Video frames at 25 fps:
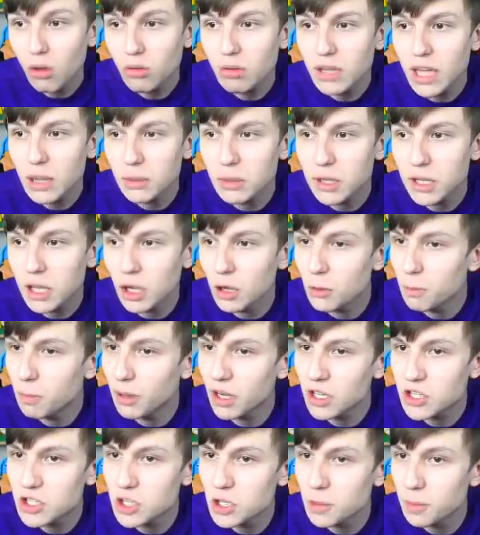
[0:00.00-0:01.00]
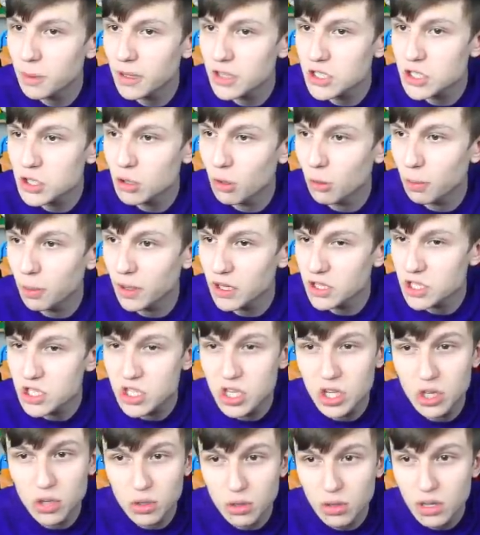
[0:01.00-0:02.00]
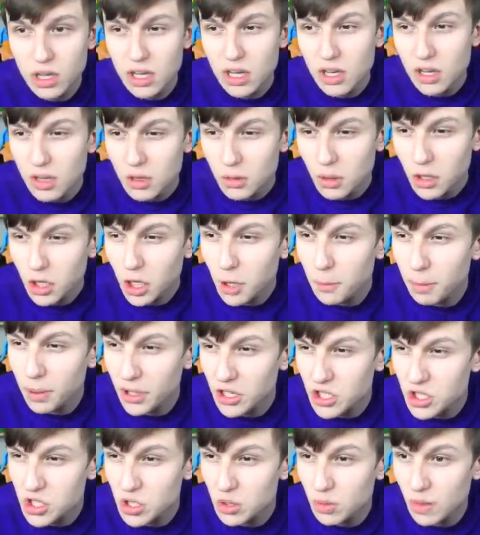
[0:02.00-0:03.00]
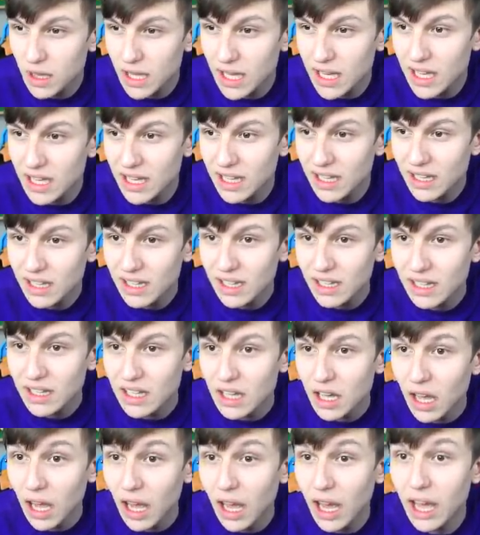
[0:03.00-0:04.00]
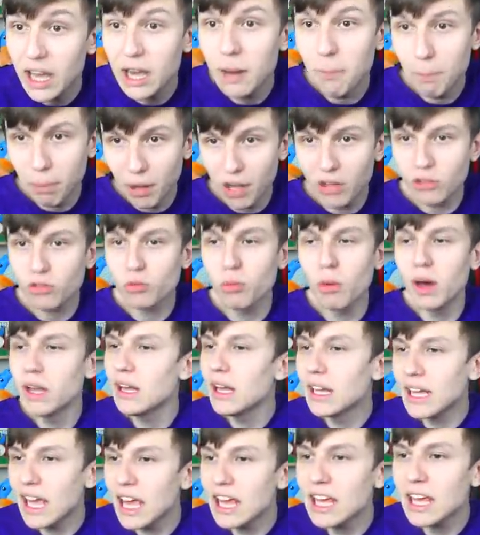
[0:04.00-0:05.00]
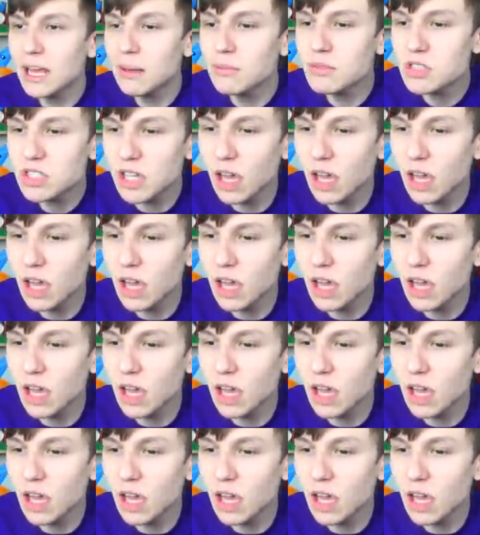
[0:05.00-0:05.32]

Oh yeah, we can go plus two, plus two, or plus two. We've got plus two here. And then plus one. Okay, Kem's